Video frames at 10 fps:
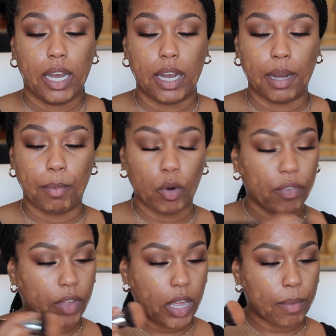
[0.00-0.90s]

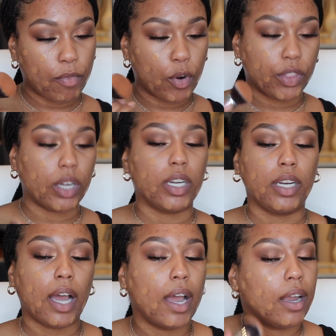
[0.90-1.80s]
Morphe
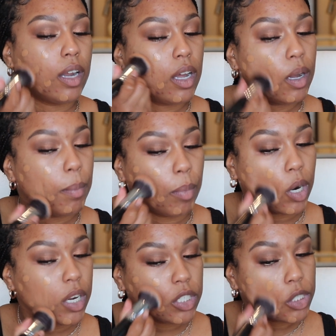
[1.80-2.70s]
M439
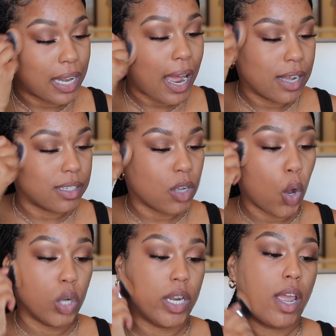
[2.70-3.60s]
brush. Lasts
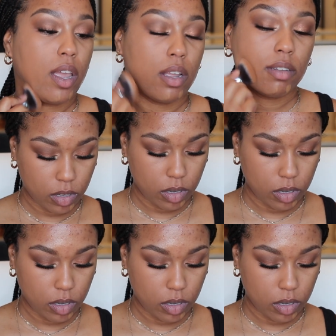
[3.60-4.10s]
all day.